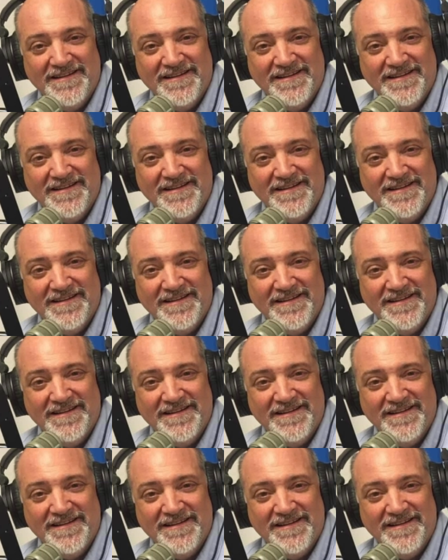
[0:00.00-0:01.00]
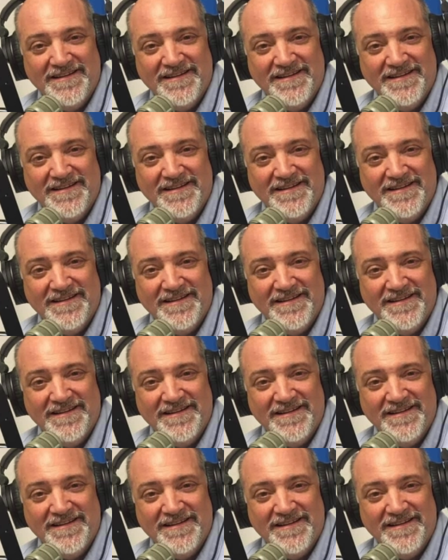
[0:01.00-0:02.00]

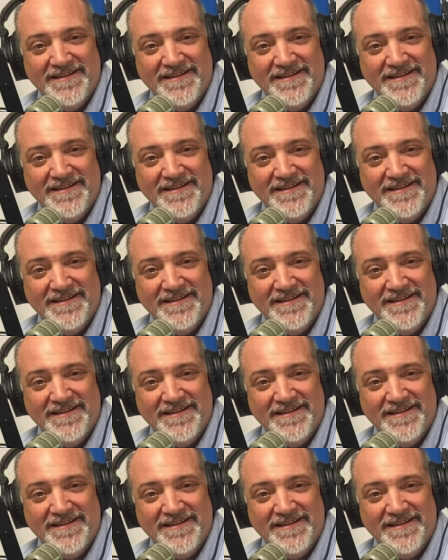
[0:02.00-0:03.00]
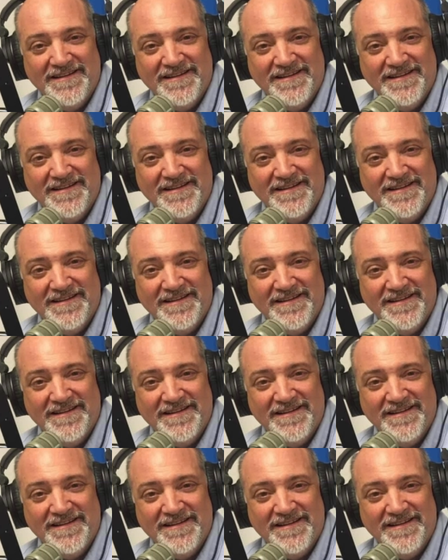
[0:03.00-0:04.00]

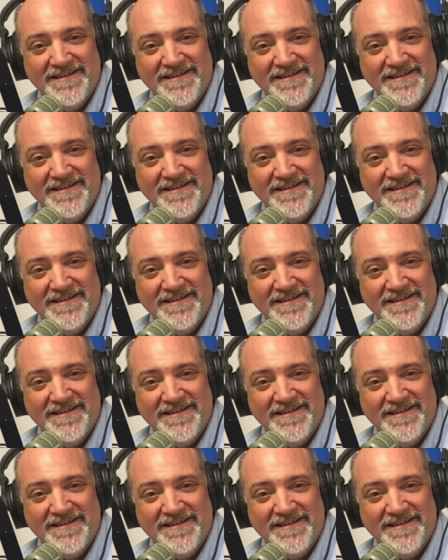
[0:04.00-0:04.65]
The face doesn't move, so there is nothing to read.